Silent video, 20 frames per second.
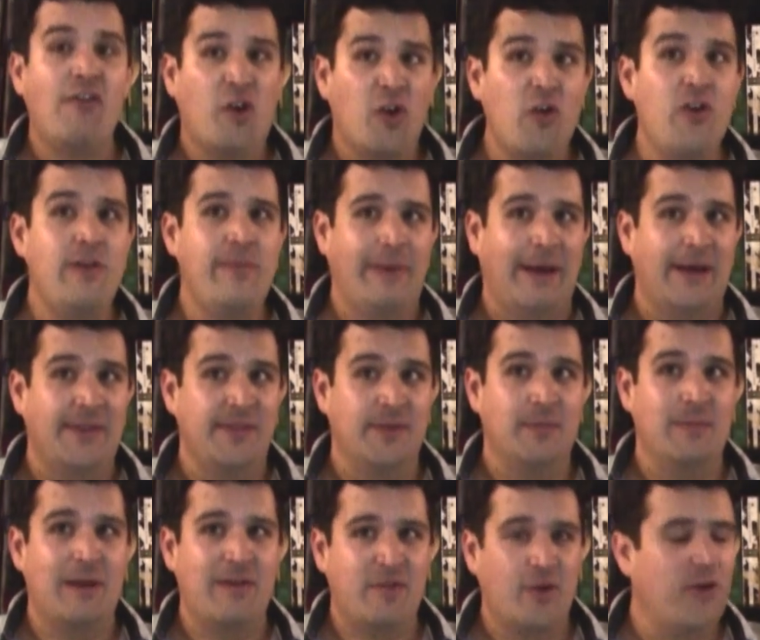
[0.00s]
I've heard about
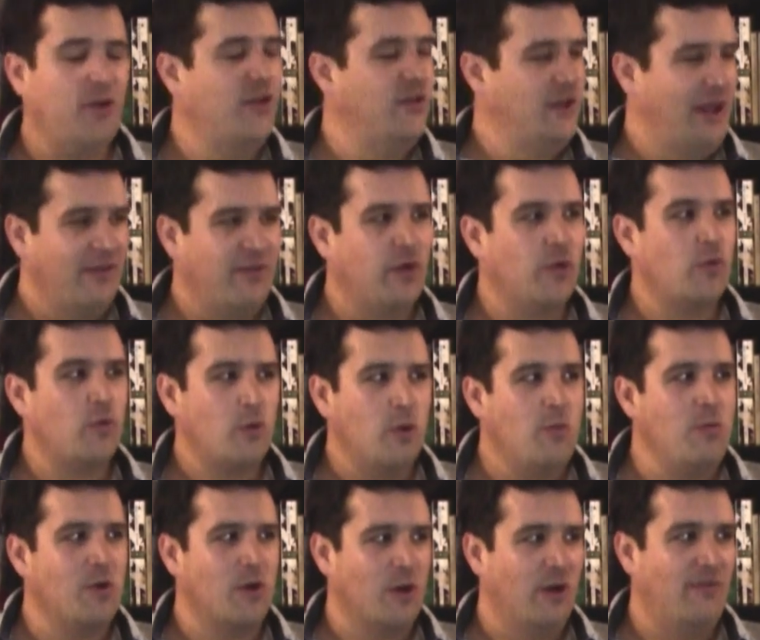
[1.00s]
them. I've heard I've heard
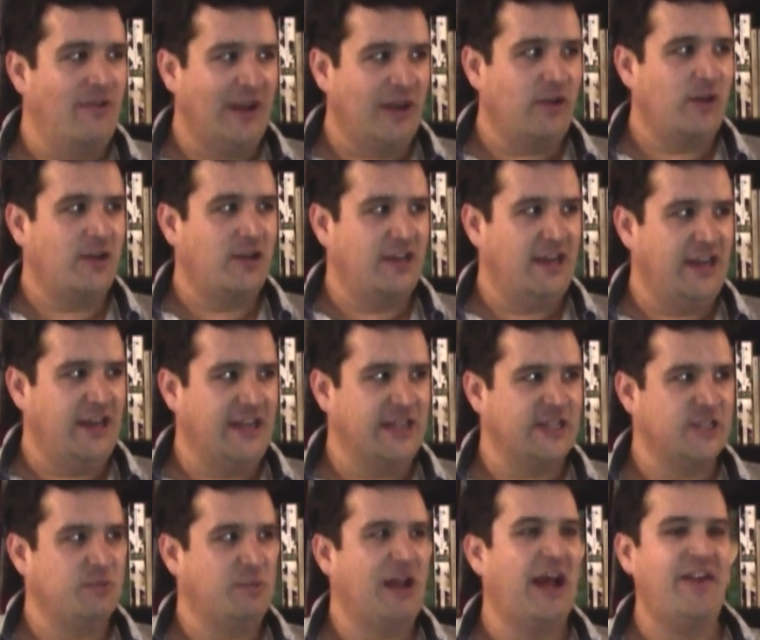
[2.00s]
rumor of angry
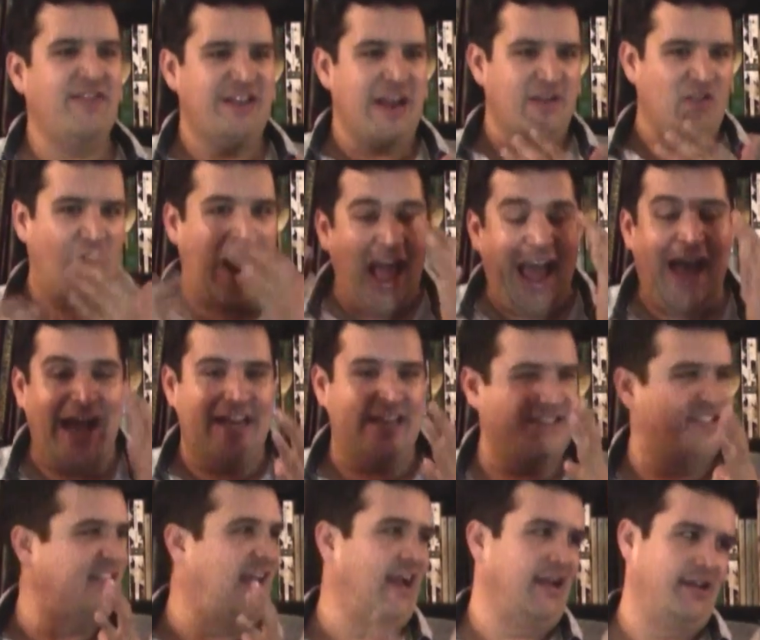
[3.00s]
Canadians, but I've never had
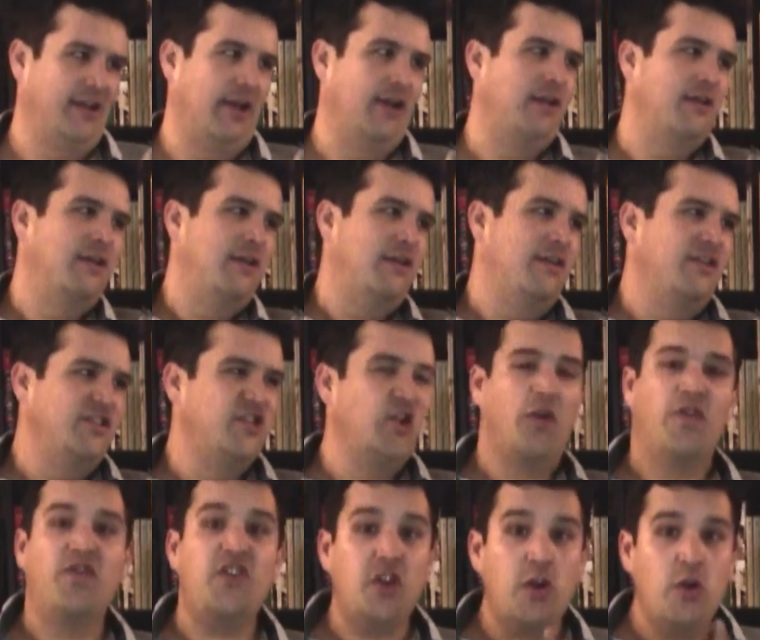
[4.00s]
a sighting.
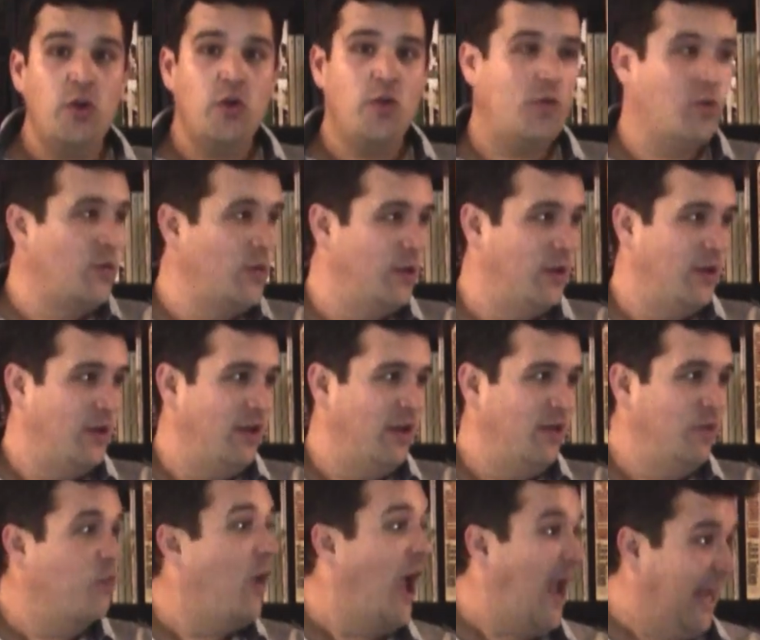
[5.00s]
So they you, always seem
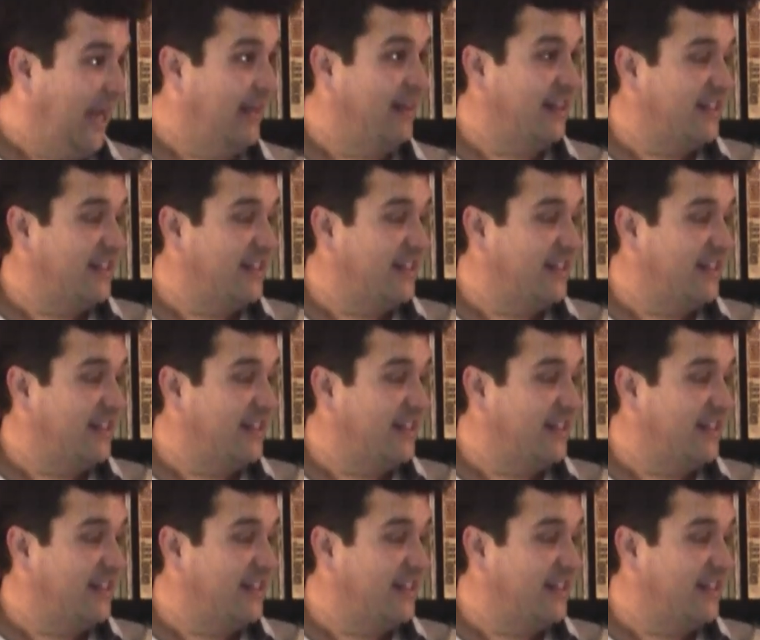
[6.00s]
nice. Right.